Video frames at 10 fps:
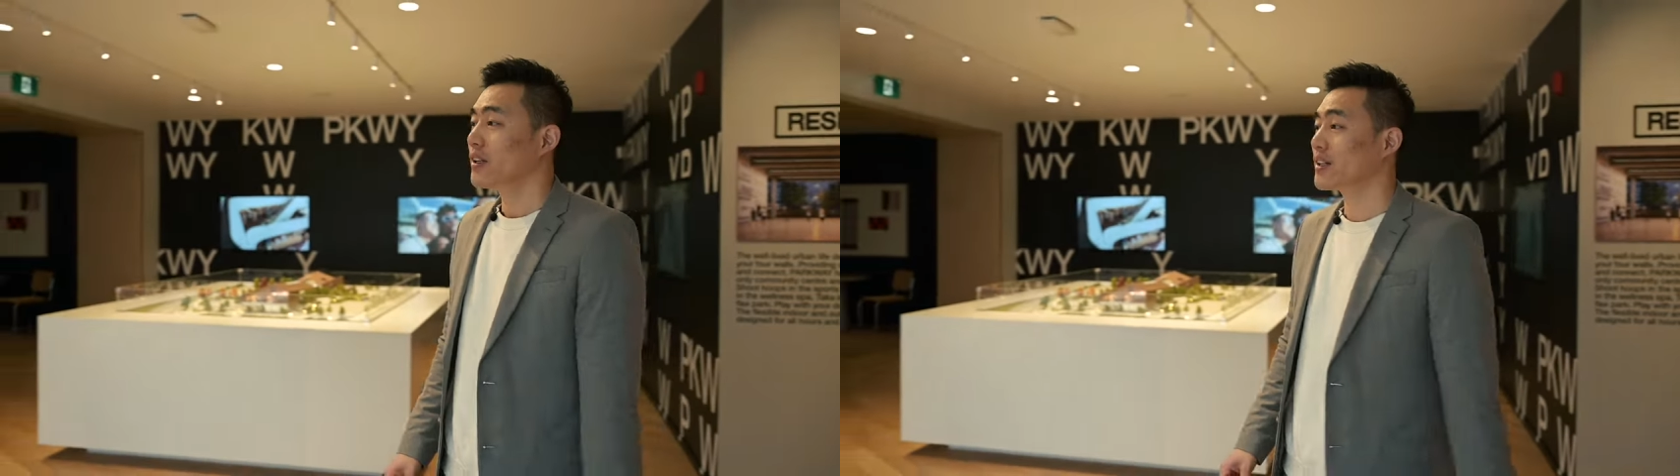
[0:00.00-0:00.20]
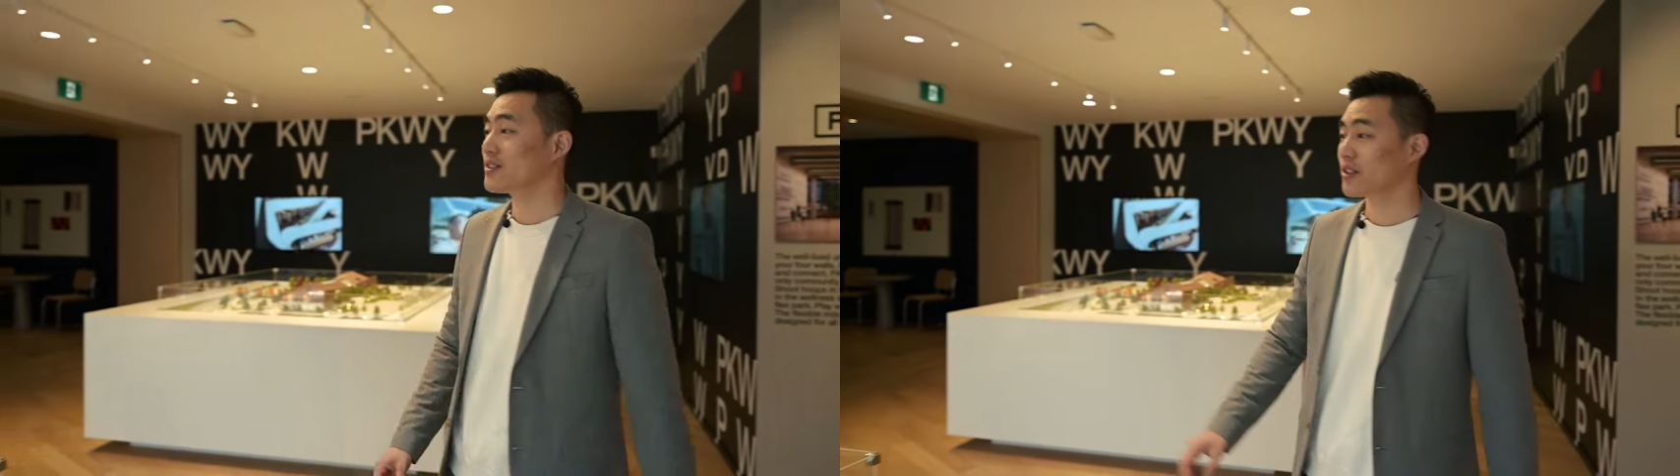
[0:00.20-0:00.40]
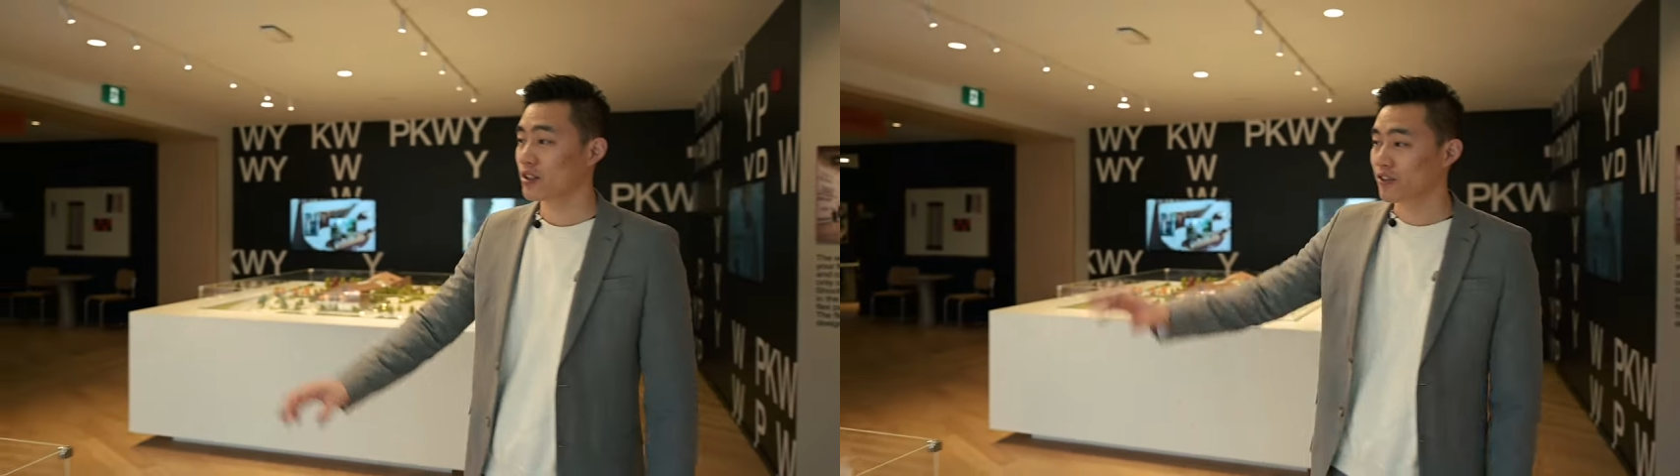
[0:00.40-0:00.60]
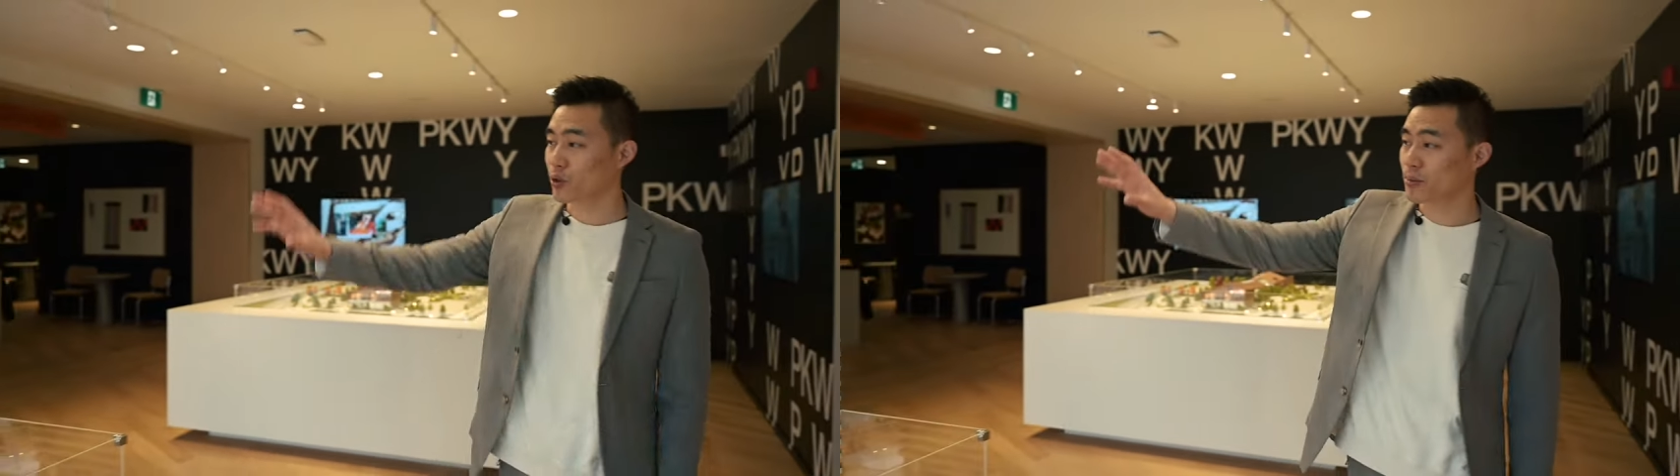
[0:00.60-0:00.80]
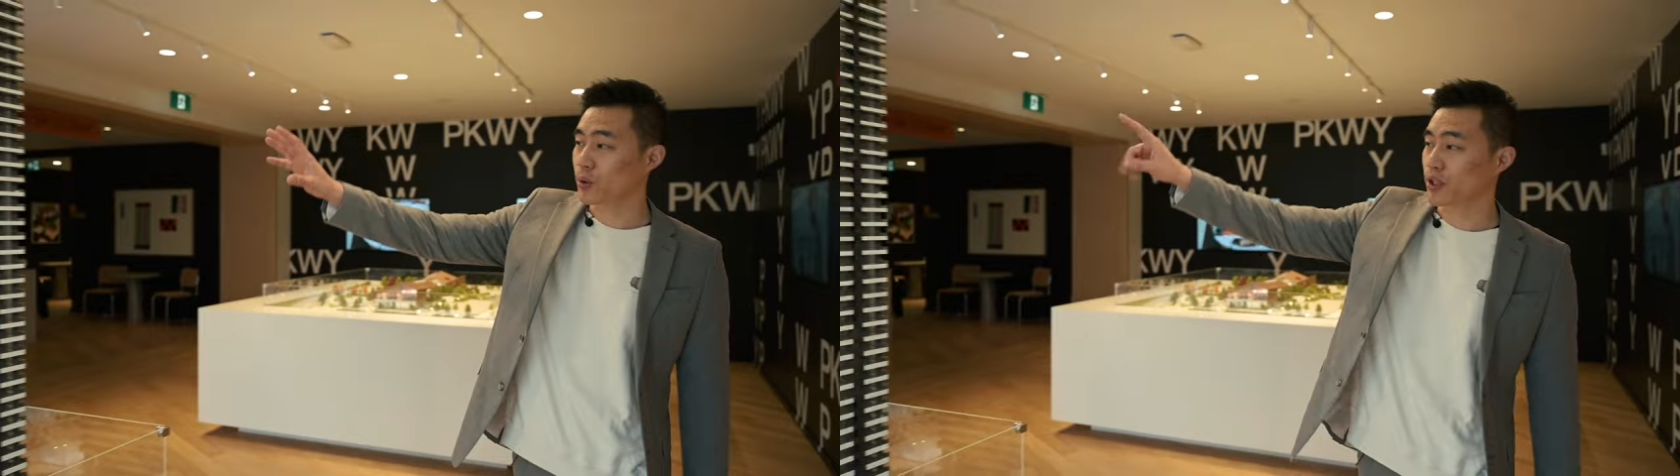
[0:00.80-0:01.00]
You can see there are
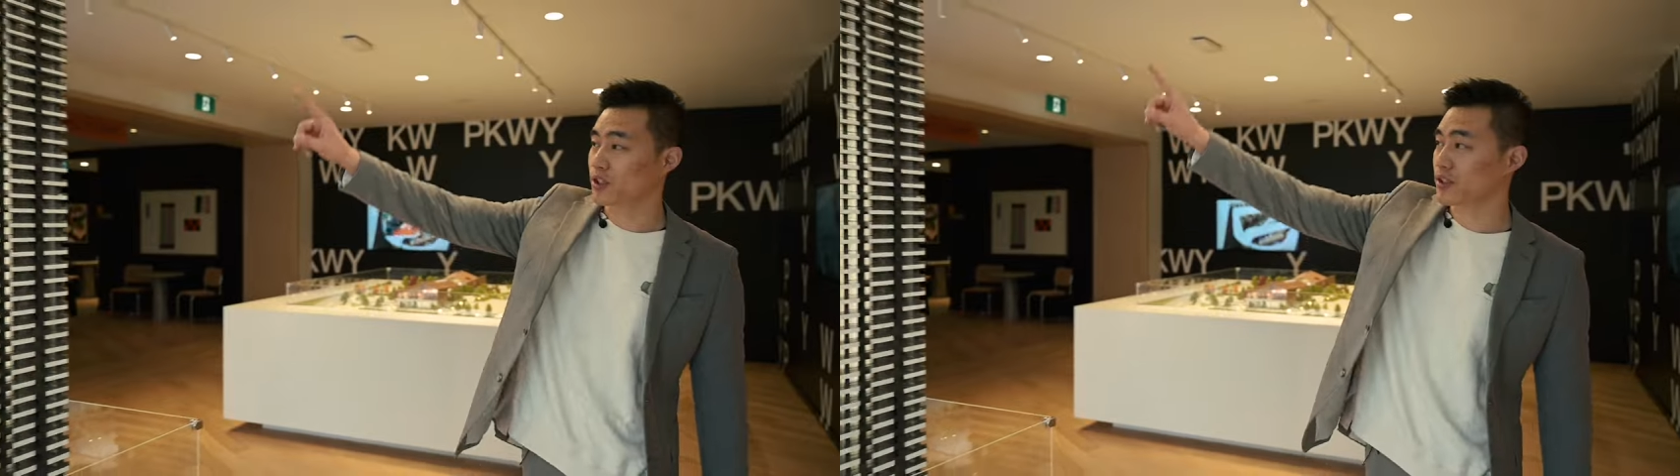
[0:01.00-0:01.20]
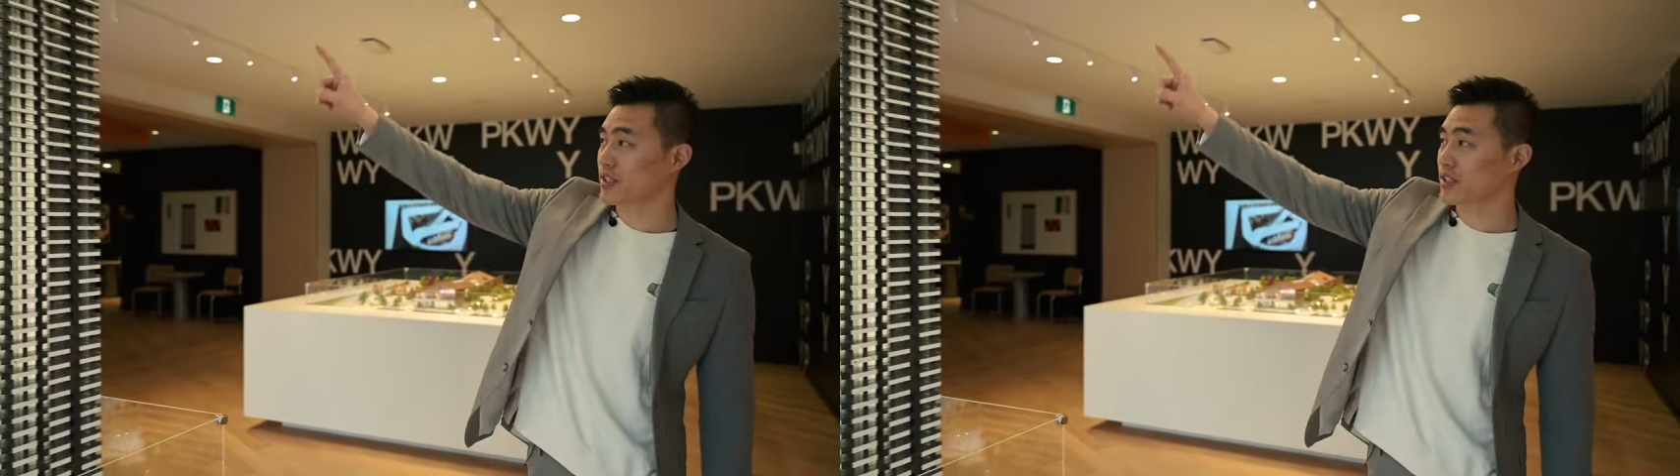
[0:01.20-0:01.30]
4 buildings.